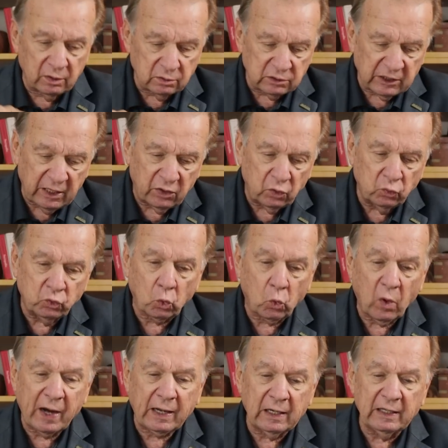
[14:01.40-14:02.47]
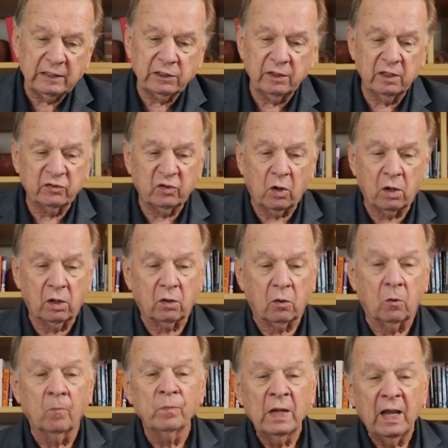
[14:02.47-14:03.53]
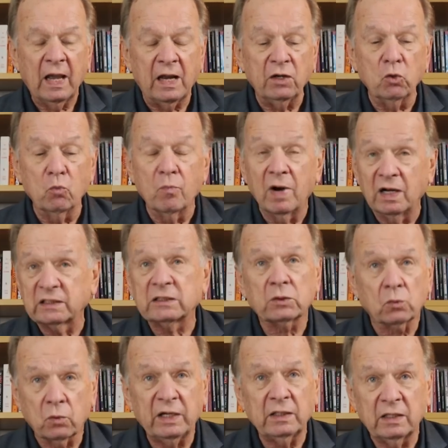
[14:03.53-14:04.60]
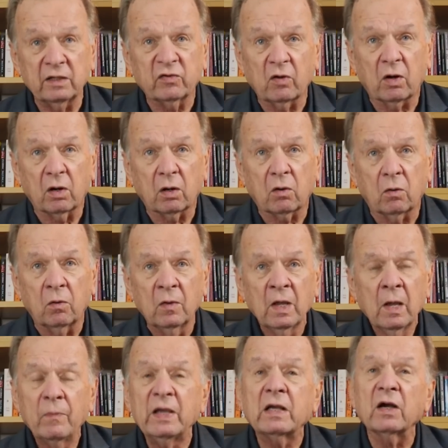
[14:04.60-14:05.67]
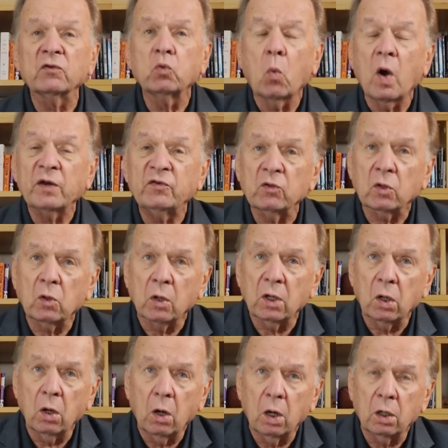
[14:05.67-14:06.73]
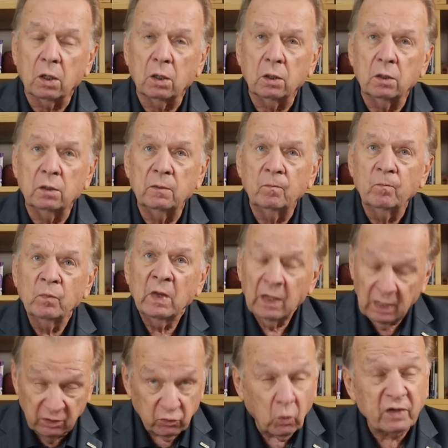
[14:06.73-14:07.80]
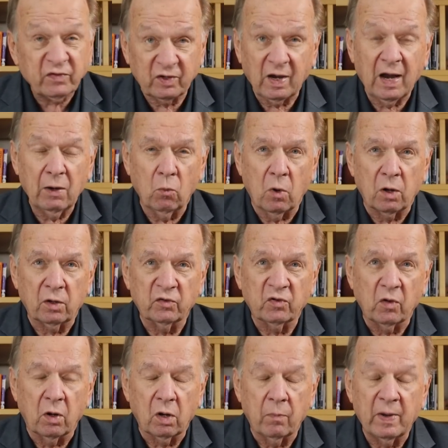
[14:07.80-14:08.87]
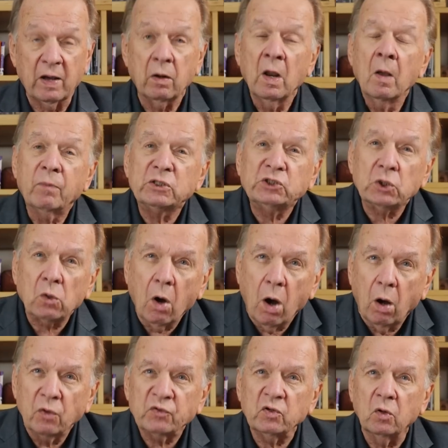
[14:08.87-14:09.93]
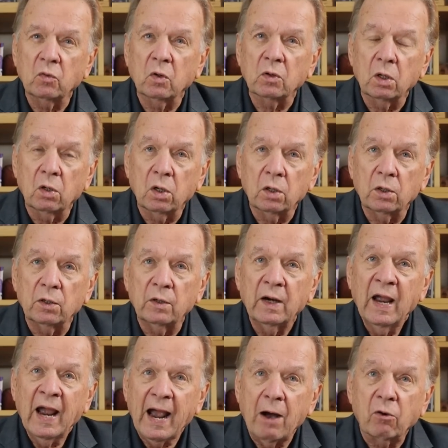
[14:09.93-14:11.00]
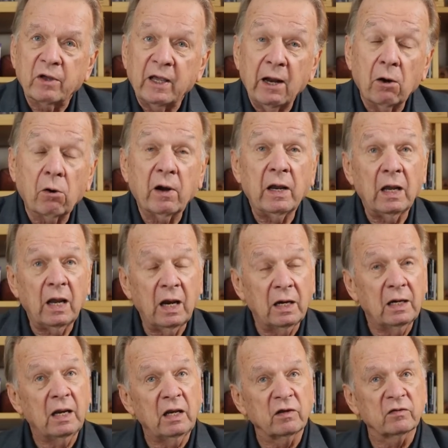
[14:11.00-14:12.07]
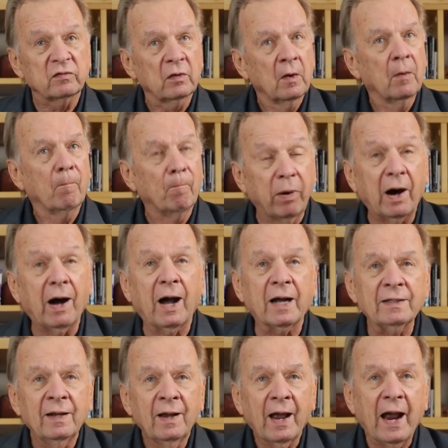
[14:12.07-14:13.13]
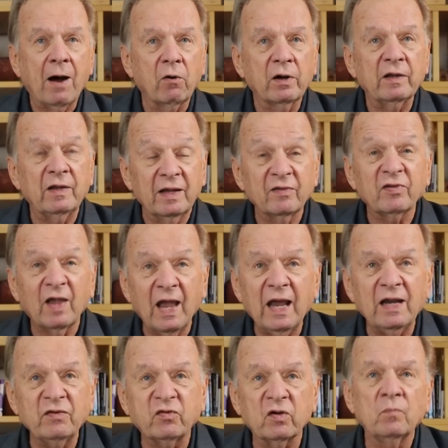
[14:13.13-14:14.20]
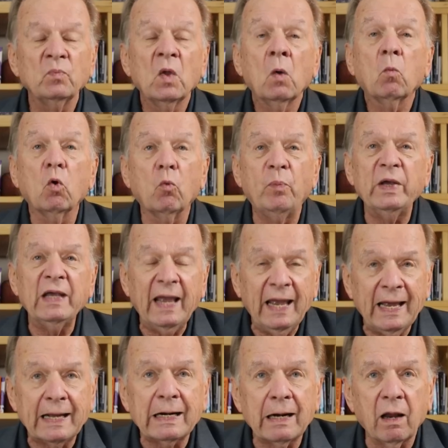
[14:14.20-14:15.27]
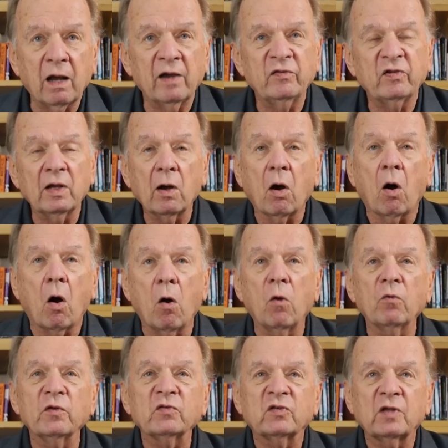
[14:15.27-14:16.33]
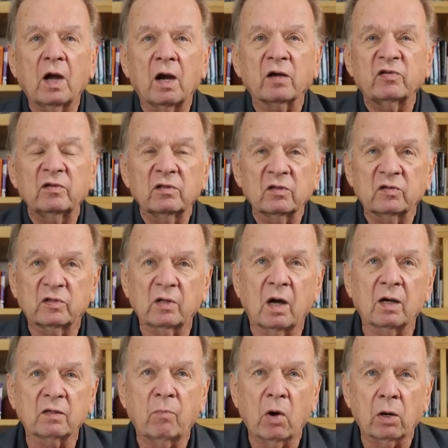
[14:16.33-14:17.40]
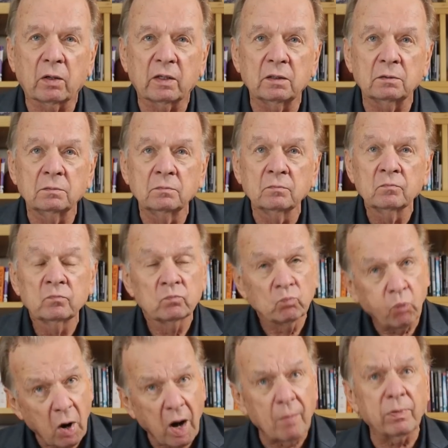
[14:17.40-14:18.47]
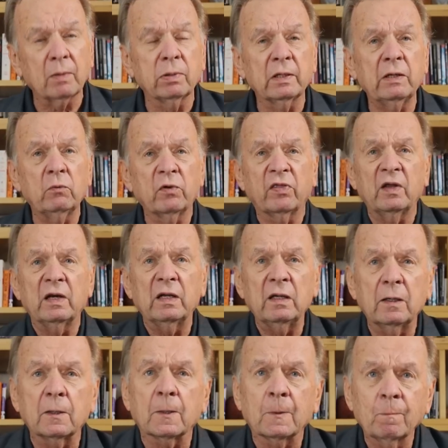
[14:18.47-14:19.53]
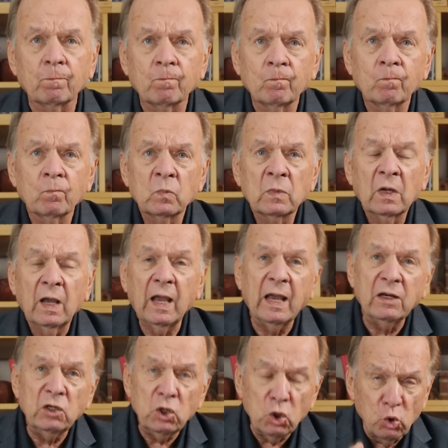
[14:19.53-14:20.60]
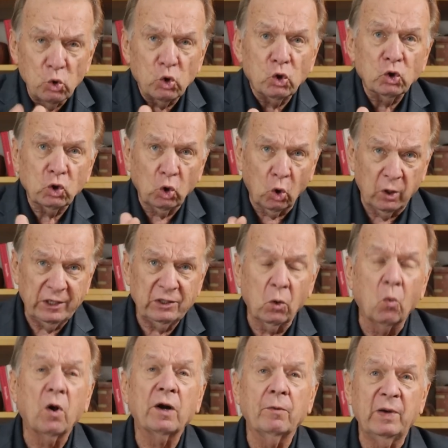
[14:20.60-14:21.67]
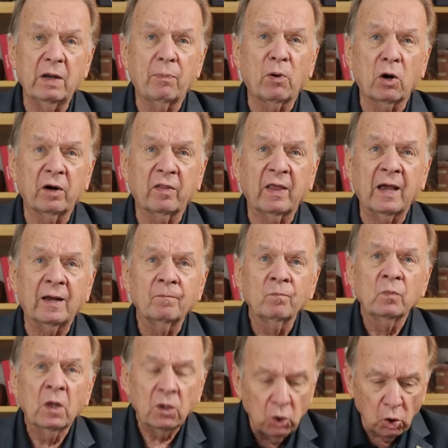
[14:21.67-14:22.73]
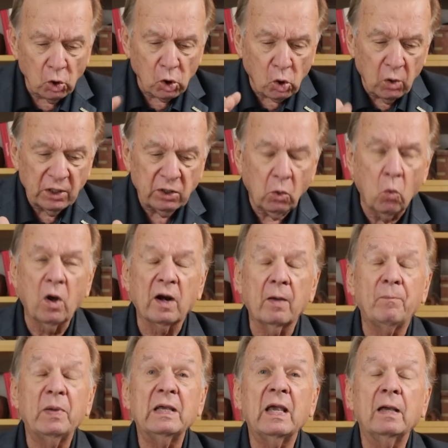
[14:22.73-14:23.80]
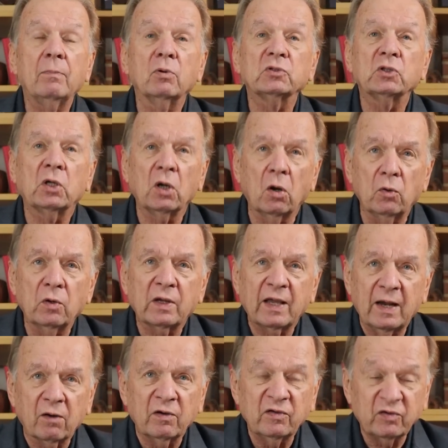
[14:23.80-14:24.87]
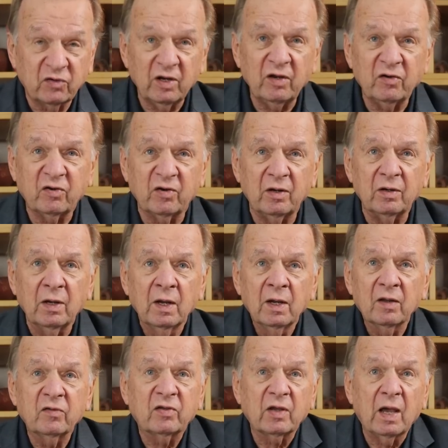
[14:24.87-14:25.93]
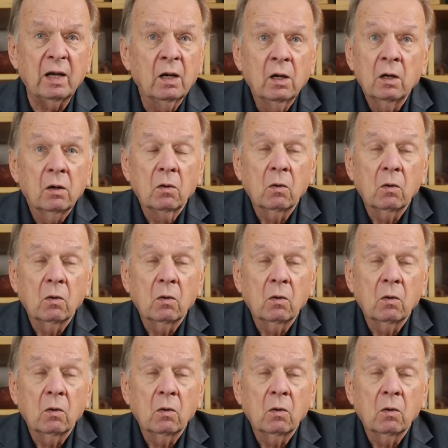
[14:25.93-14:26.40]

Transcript: that'll take you directly to this article. And you must read this article, because what you're going to learn is what Skywater is all about, but you're also going to learn how Carrie and his bot, how his agent will be analyzing all the stocks in the stock market probably within a year. And you're going to want to be a part of that. You're going to want to be able to go to Carrie's cheat sheet and say,